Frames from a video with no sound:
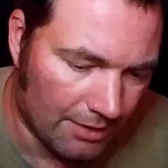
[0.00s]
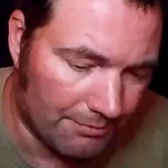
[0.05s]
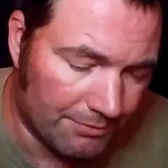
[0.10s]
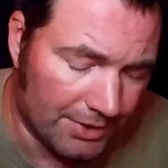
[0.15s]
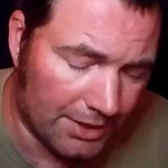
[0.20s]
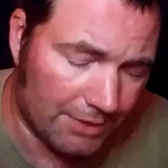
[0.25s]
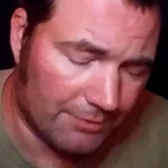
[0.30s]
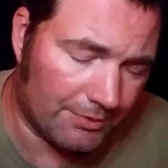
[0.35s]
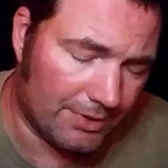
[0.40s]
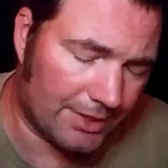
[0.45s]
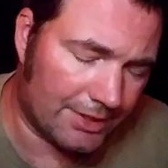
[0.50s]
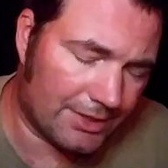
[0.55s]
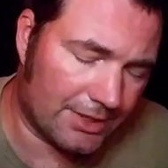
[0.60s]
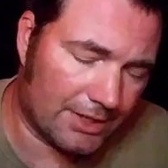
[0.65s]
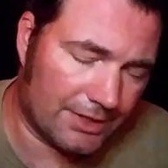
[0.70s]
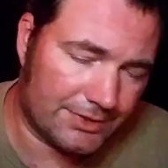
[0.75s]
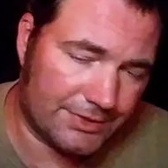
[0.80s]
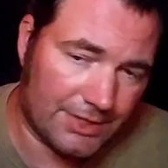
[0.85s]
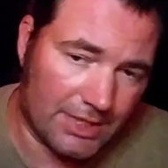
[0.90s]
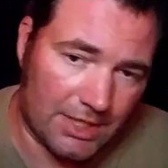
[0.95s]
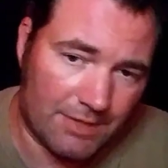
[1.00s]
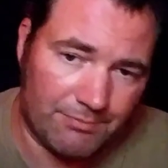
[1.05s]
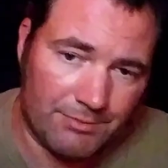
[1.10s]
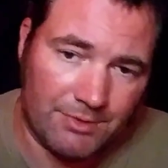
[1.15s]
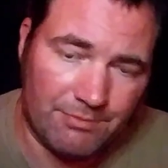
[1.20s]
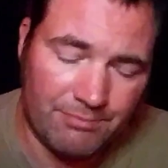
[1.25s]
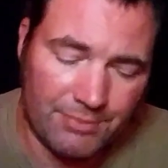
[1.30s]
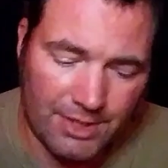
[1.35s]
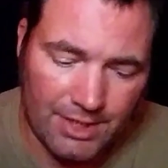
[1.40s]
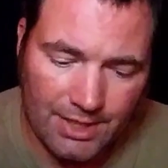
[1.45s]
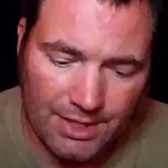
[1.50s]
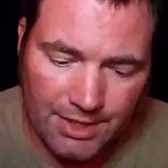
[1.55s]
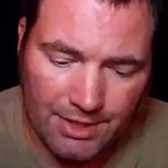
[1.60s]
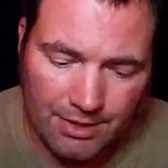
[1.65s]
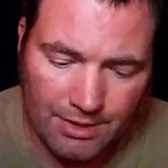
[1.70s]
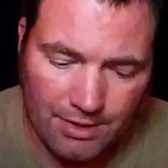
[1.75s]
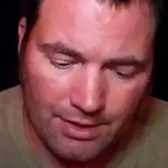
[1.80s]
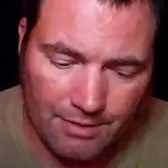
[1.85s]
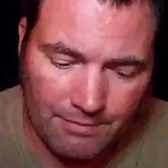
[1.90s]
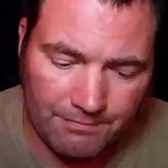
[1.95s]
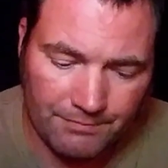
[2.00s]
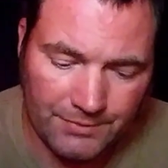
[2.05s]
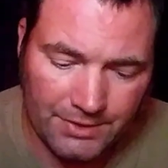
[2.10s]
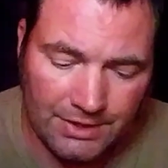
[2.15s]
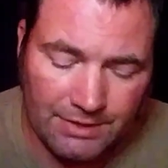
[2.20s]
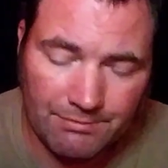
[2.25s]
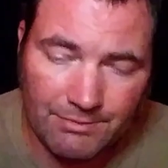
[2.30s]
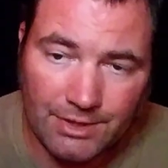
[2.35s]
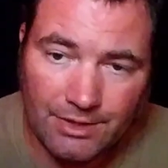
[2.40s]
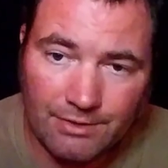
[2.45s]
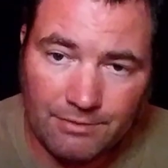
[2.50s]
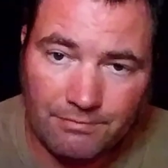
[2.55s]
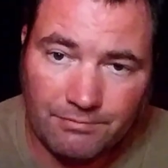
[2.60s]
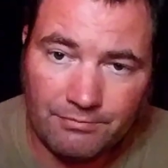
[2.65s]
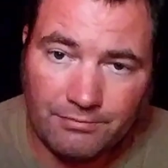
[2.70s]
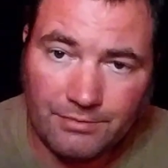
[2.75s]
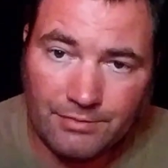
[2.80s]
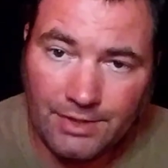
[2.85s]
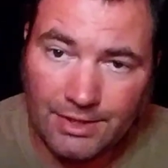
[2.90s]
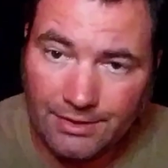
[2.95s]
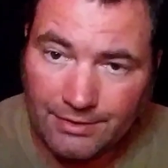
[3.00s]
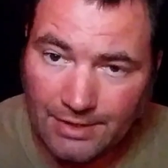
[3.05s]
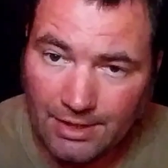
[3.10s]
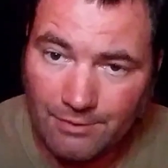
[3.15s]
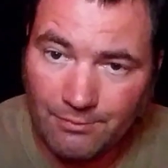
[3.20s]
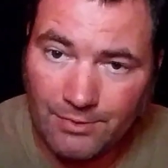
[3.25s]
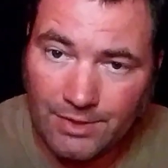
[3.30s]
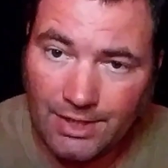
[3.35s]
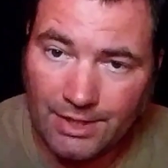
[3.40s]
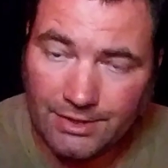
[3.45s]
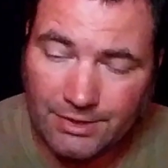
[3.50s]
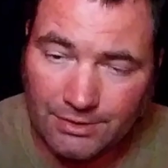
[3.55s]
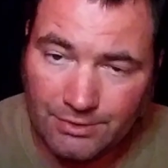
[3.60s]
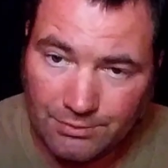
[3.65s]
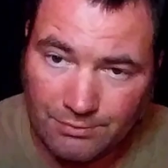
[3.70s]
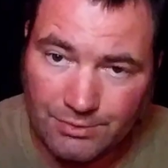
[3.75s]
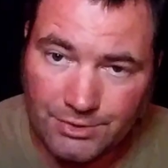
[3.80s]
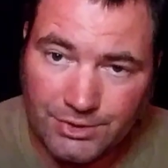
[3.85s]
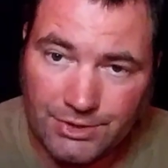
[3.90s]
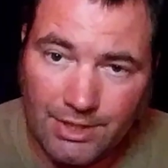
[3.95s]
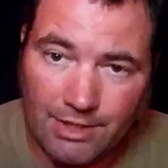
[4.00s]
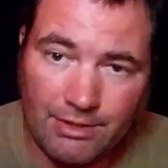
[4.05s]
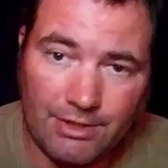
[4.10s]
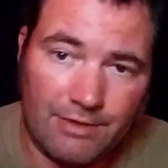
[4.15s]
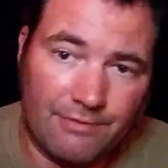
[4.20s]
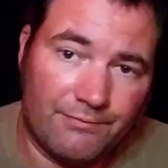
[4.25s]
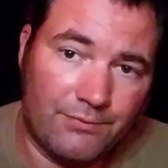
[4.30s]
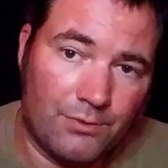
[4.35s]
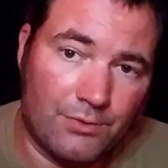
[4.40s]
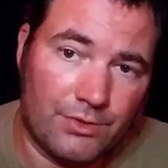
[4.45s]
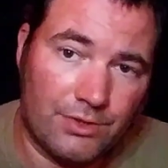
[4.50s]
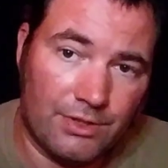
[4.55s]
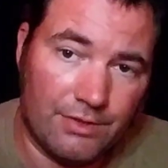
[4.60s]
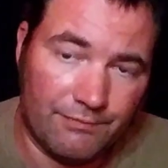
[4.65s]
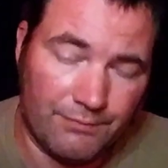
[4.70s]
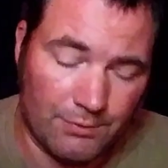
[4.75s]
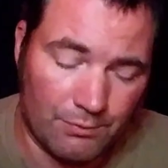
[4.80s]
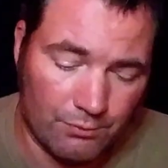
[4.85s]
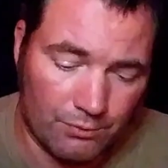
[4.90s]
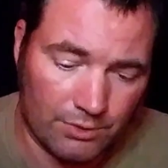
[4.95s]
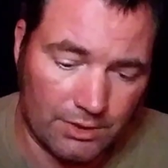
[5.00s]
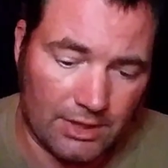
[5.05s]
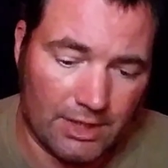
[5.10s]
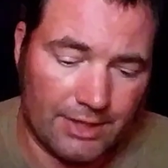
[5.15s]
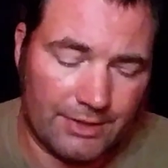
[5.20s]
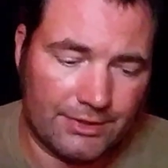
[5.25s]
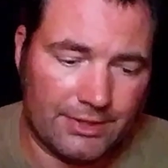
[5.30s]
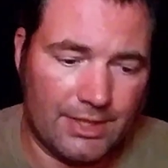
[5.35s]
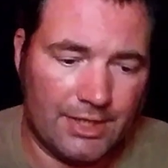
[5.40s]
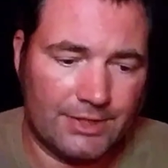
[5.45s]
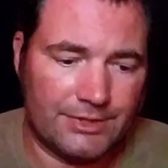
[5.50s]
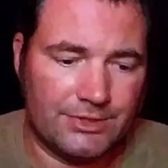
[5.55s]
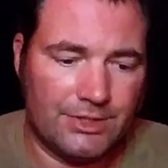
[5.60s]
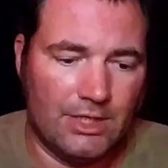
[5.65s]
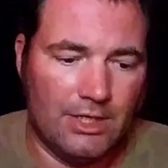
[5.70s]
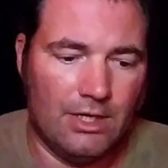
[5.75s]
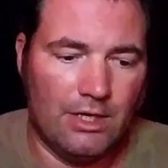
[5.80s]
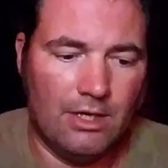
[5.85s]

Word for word: But anyway, contact me by email, and that way I can do a shout out for you if you would like that.